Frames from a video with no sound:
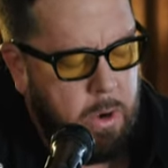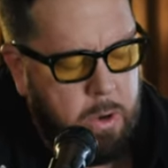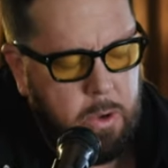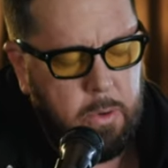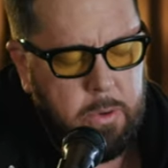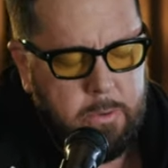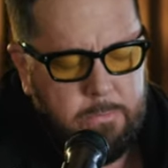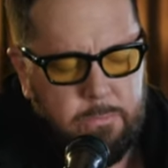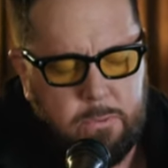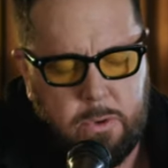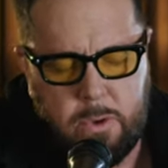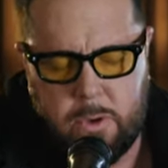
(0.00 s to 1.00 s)
Lord, I
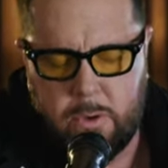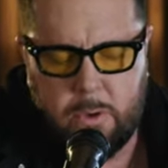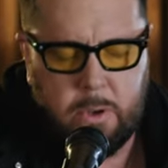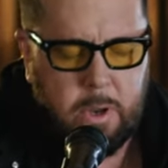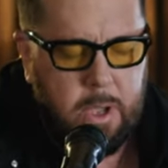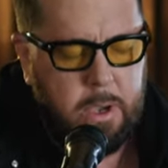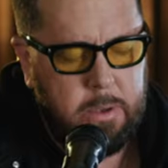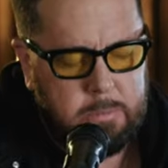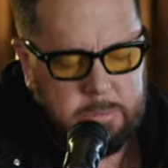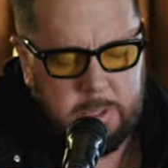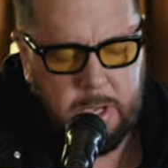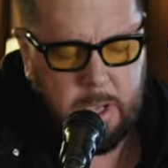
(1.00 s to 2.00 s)
feel like
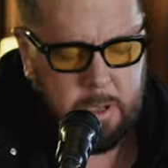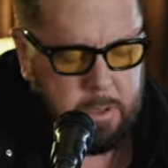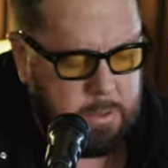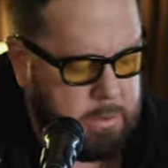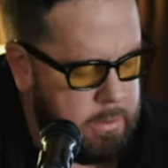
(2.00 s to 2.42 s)
I'm dying.